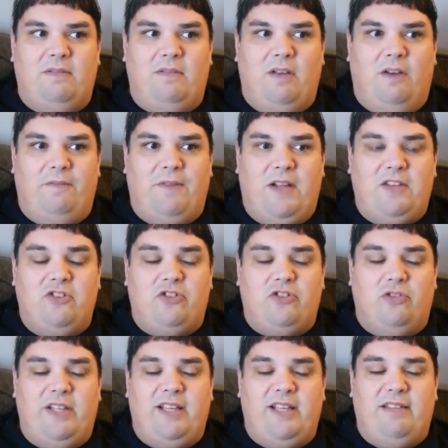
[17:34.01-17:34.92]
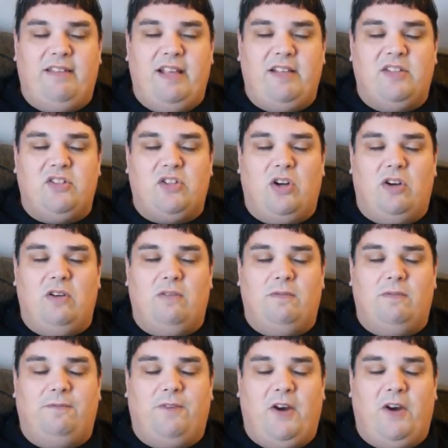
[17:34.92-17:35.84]
eventually they
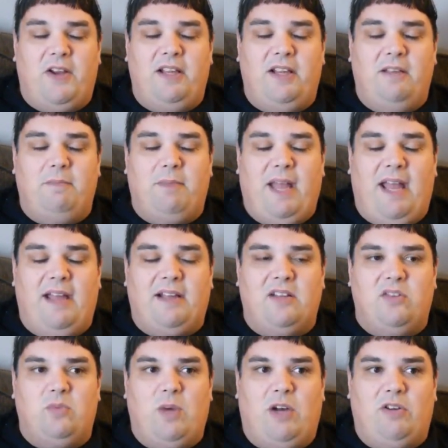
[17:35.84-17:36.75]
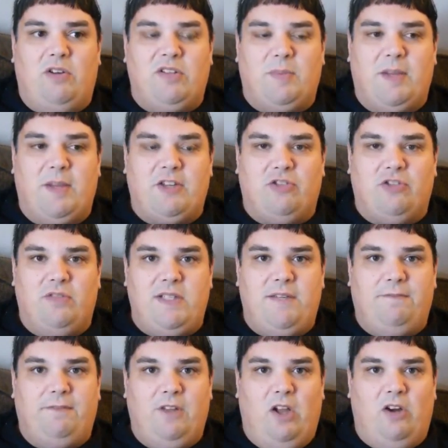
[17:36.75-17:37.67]
start fighting back as well, especially
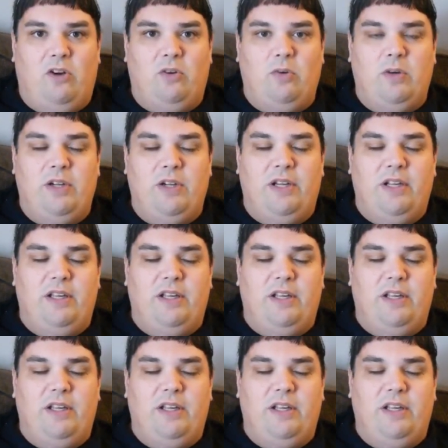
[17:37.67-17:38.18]
Flo,